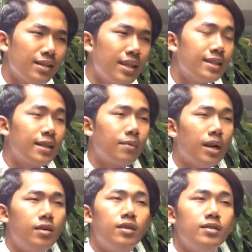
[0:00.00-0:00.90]
there's some
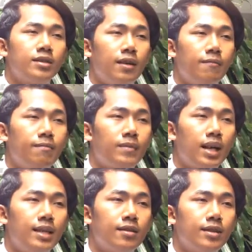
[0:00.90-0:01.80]
kind of some
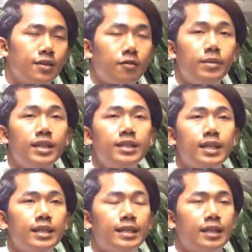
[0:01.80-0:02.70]
kinds of
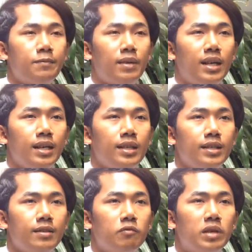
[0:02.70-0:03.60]
discrimination and stigma
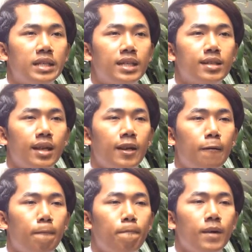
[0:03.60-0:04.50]
in wages and um,